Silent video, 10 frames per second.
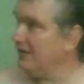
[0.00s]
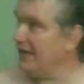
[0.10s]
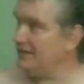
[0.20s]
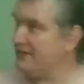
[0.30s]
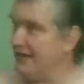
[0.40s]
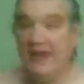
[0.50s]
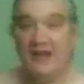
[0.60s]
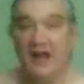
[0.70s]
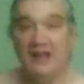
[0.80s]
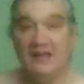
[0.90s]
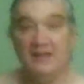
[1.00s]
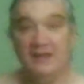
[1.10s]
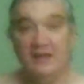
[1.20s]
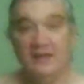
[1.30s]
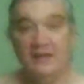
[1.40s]
and say, "Hey, God,
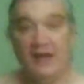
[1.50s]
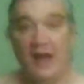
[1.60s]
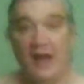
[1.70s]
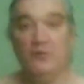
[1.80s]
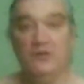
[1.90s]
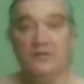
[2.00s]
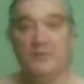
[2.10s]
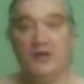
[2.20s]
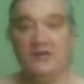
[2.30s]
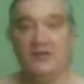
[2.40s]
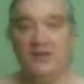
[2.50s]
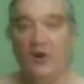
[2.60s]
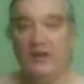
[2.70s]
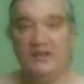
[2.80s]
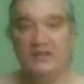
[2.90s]
I'm doing this because of the
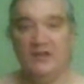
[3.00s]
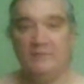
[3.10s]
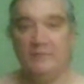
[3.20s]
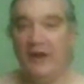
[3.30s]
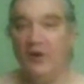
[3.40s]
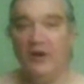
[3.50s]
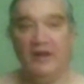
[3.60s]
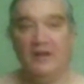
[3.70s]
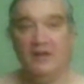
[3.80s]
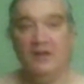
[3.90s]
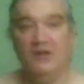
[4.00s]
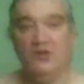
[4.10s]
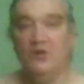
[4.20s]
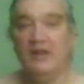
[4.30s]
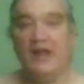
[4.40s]
hardness of my heart."
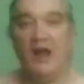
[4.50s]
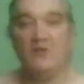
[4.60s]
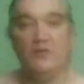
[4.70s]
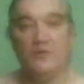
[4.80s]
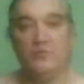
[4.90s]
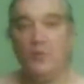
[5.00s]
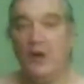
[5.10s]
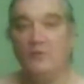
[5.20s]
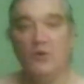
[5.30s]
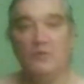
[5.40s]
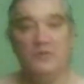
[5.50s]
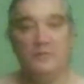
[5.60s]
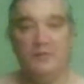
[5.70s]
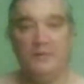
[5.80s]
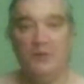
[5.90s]
you allowed your one rule to
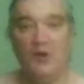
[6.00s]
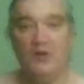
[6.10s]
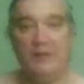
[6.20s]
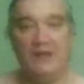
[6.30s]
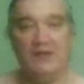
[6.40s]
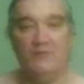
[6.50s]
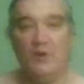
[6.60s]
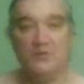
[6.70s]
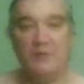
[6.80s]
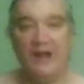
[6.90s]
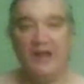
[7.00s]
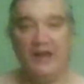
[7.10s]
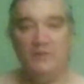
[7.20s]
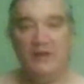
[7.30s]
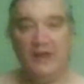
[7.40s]
be broken about divorce. Why
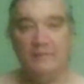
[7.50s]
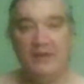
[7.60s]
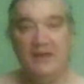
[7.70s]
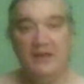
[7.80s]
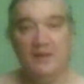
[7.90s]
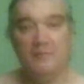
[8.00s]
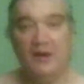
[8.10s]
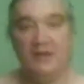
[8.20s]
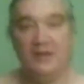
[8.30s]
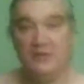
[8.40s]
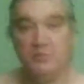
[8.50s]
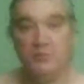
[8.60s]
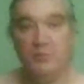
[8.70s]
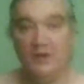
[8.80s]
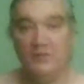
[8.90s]
can't you let me break this
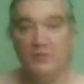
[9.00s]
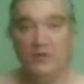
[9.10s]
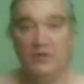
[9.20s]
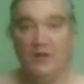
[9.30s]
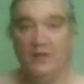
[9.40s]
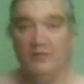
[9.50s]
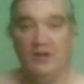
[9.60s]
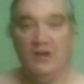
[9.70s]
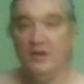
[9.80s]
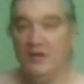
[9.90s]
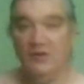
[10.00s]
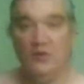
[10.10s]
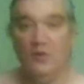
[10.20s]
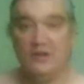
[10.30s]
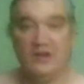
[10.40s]
one rule of
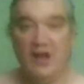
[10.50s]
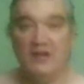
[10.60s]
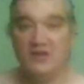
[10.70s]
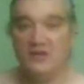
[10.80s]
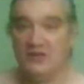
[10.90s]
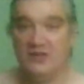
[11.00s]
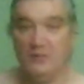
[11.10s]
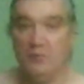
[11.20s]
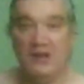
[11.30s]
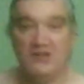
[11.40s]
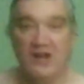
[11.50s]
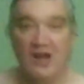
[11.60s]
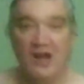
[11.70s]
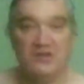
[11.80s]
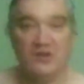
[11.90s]
yours, God? Once
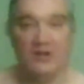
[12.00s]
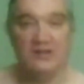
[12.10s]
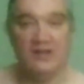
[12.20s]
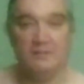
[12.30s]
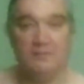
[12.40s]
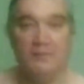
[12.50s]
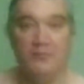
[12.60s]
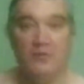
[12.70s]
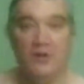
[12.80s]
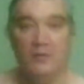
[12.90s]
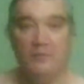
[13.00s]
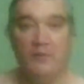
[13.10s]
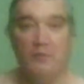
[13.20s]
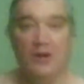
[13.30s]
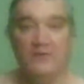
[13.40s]
God starts letting people
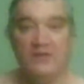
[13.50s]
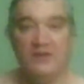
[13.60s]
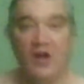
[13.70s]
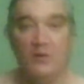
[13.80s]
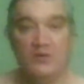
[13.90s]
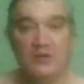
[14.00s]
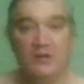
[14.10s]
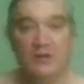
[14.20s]
break one of His laws,